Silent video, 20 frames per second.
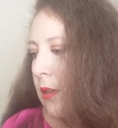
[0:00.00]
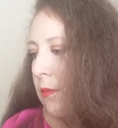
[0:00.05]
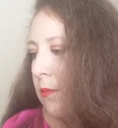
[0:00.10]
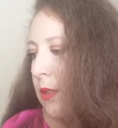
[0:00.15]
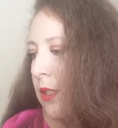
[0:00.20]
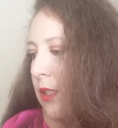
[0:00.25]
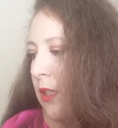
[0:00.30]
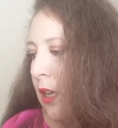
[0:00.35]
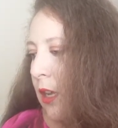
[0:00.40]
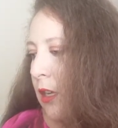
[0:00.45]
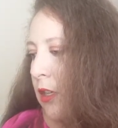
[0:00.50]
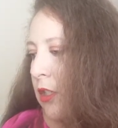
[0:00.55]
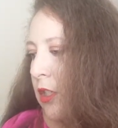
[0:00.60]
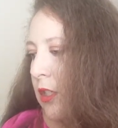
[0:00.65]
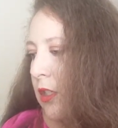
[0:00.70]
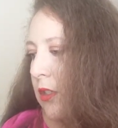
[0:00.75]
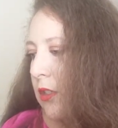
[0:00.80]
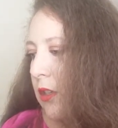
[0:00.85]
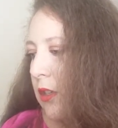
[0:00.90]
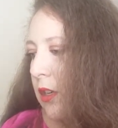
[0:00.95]
Massage
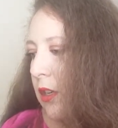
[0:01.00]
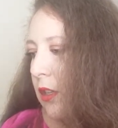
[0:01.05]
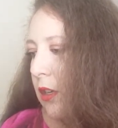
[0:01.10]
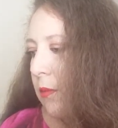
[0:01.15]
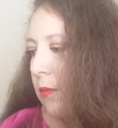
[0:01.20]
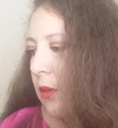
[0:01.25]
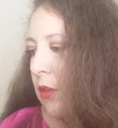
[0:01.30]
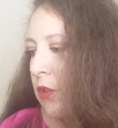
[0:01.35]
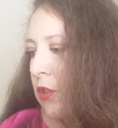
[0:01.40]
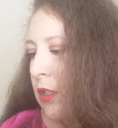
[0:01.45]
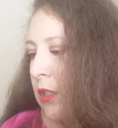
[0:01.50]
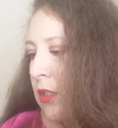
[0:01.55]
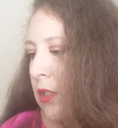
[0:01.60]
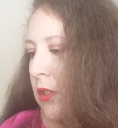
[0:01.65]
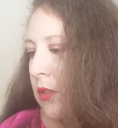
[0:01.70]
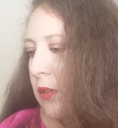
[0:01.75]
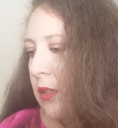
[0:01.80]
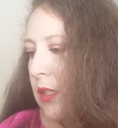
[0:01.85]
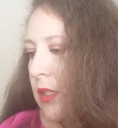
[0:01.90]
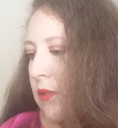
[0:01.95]
in circular motions
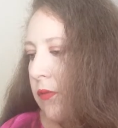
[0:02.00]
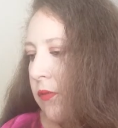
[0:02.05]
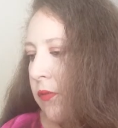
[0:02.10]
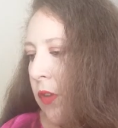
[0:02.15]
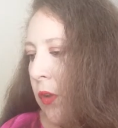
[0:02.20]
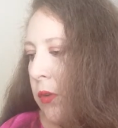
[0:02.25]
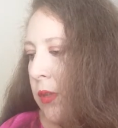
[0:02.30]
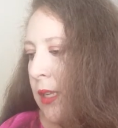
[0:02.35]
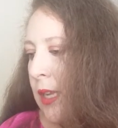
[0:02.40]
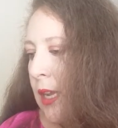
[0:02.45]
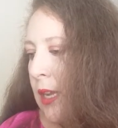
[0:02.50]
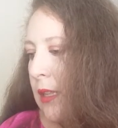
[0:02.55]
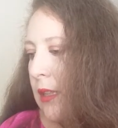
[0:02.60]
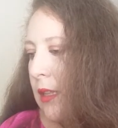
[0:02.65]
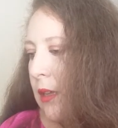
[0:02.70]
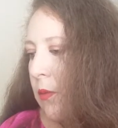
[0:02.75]
to exfoliate,